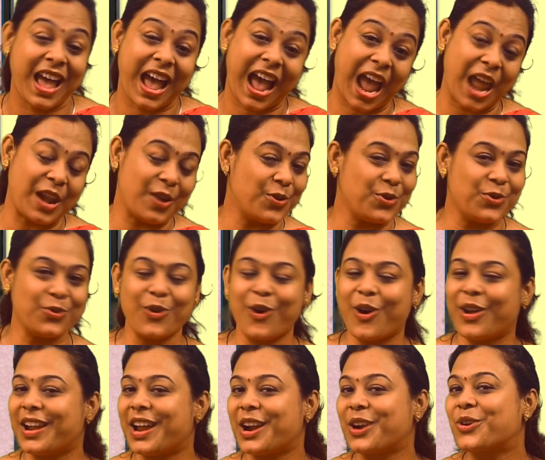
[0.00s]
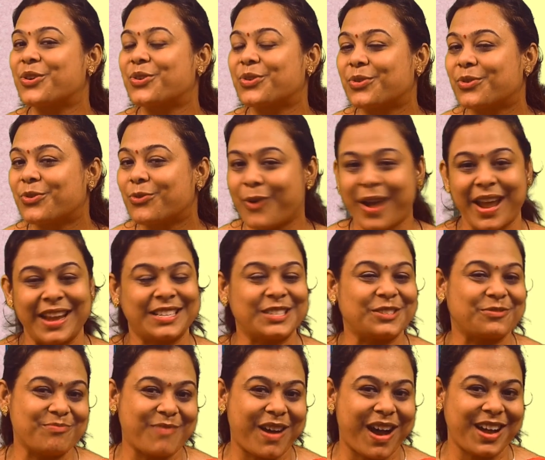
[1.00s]
I know you all are quite
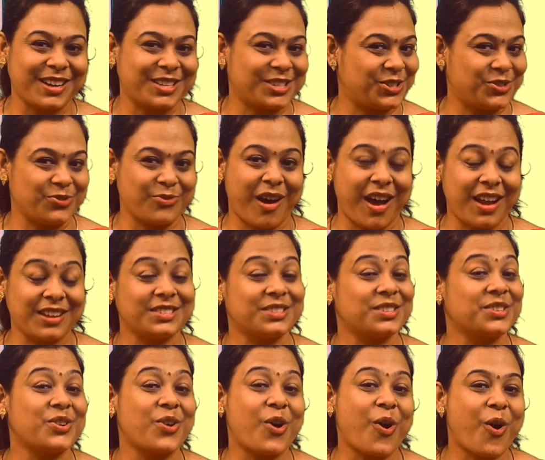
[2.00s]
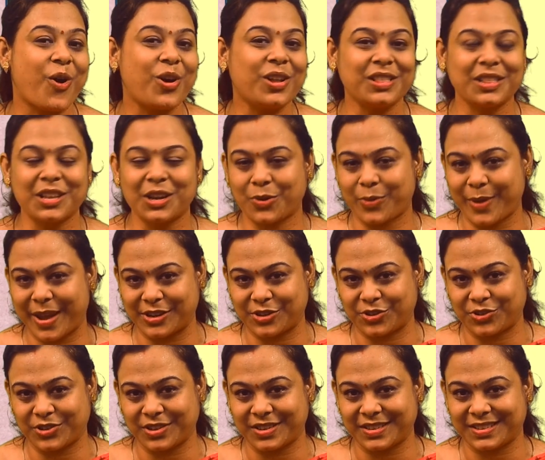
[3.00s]
smart to answer all the
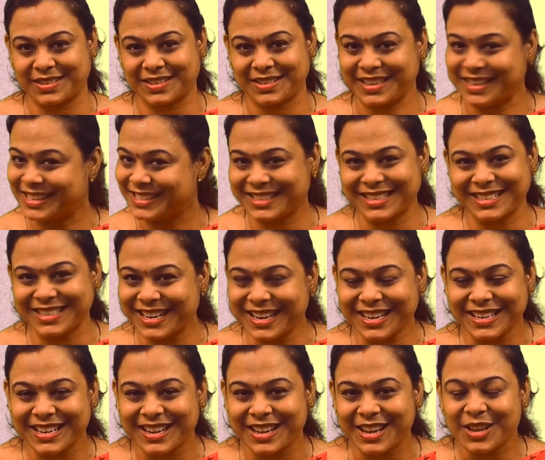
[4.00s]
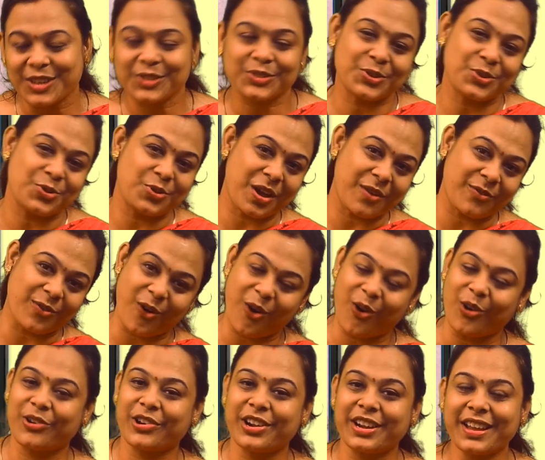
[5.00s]
questions, isn't it? So you have
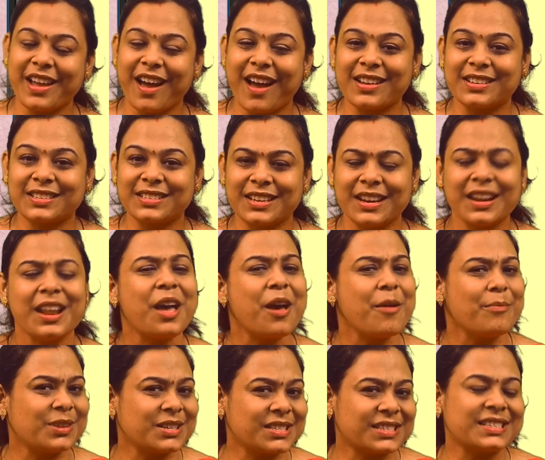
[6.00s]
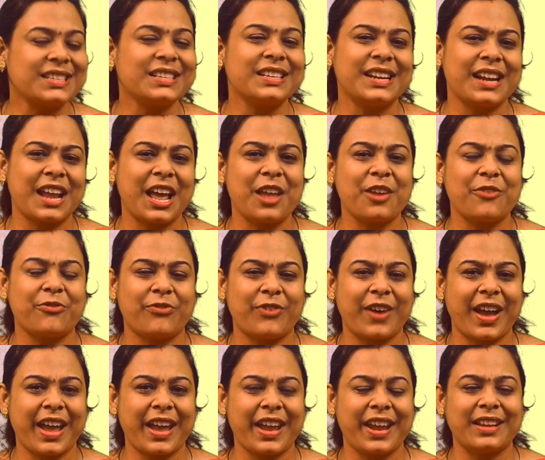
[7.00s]
already answered, but still then I
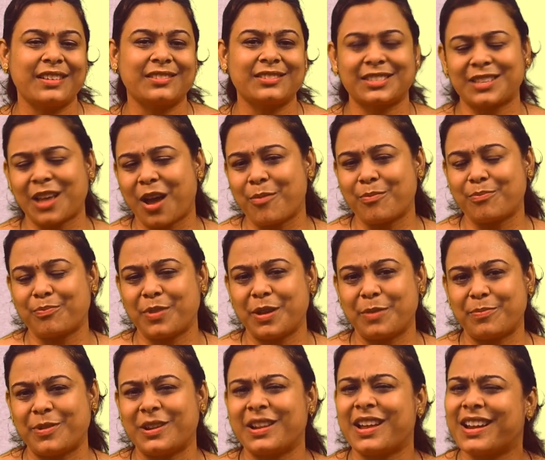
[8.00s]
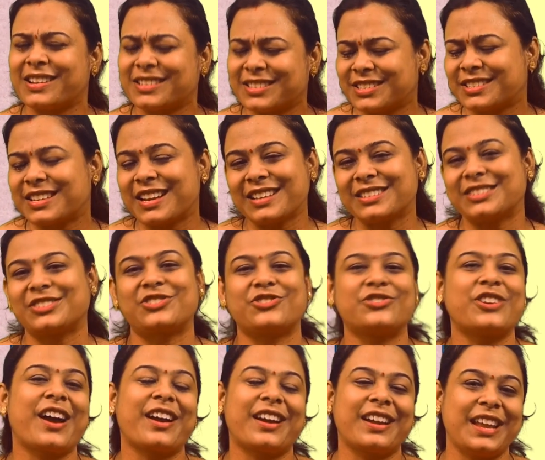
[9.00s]
find some people are still
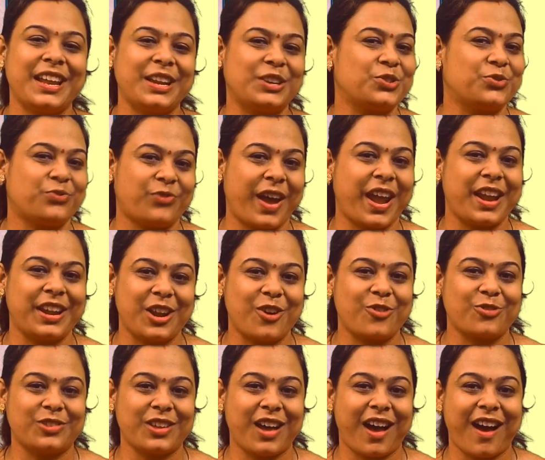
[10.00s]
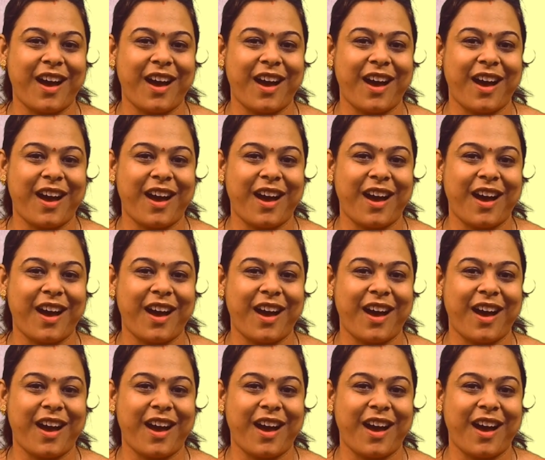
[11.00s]
struggling to find out the